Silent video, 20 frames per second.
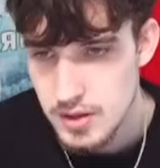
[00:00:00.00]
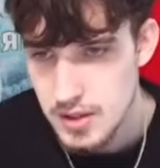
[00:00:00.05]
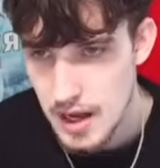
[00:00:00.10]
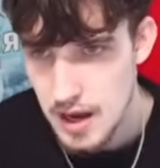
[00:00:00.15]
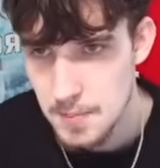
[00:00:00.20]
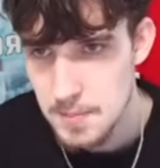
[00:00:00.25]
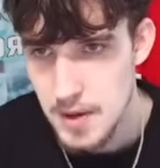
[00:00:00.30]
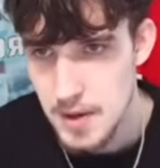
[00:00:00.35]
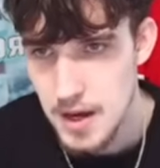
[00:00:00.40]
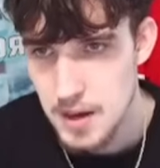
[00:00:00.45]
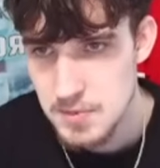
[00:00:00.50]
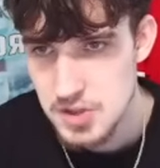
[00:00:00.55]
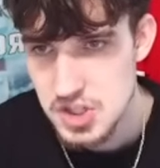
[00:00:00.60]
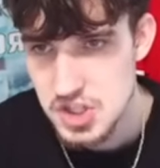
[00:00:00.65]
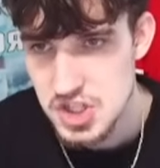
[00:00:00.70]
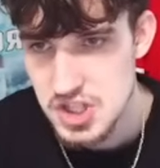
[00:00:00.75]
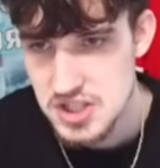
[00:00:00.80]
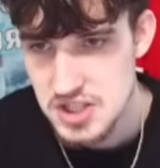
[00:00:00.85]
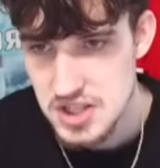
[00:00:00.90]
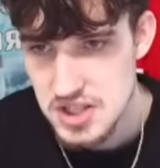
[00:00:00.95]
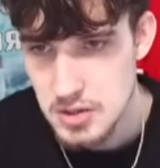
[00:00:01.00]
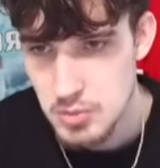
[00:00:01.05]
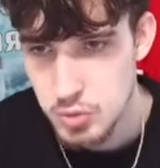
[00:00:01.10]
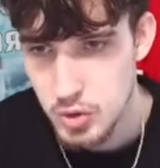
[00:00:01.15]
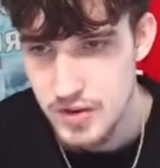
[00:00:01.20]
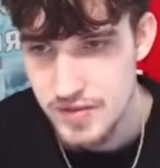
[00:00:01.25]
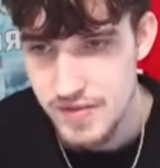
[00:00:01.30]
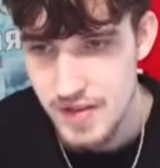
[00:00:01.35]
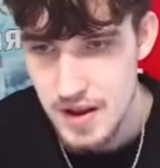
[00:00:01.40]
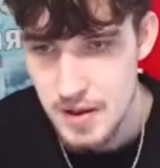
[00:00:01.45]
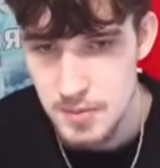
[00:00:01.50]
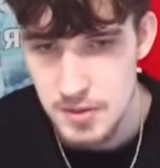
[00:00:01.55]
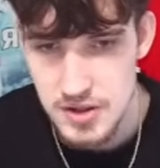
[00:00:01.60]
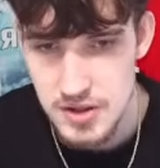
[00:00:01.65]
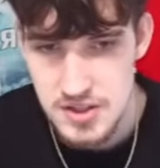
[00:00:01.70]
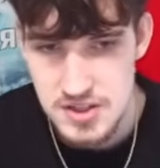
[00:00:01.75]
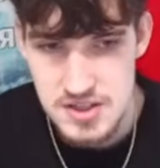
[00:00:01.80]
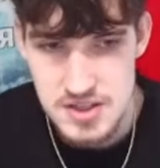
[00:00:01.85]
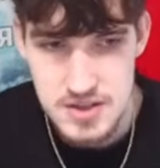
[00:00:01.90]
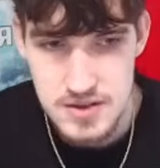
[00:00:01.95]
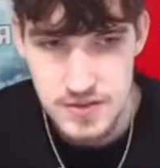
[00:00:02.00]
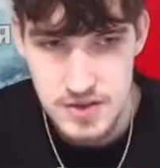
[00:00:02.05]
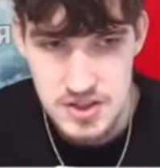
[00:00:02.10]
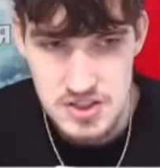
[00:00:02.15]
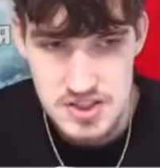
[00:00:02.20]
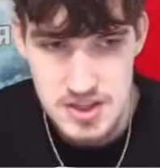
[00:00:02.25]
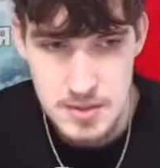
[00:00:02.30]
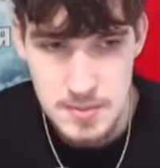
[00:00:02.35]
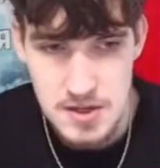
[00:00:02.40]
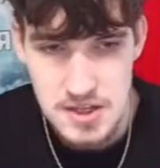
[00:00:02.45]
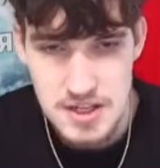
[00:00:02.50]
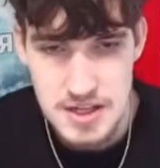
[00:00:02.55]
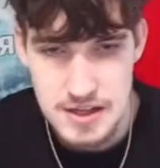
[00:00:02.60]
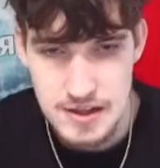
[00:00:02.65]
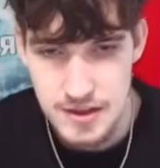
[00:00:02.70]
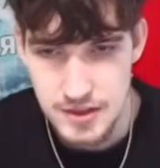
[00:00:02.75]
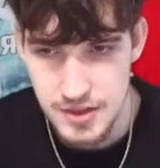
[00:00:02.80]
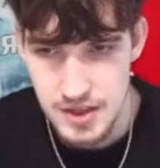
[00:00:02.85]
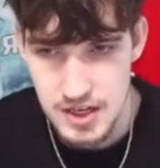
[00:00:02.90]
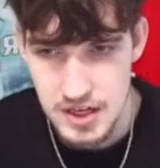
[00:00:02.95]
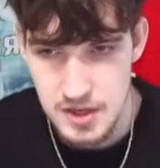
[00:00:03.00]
Yeah, I'm gonna just keep revamping this defense. Give me Dylan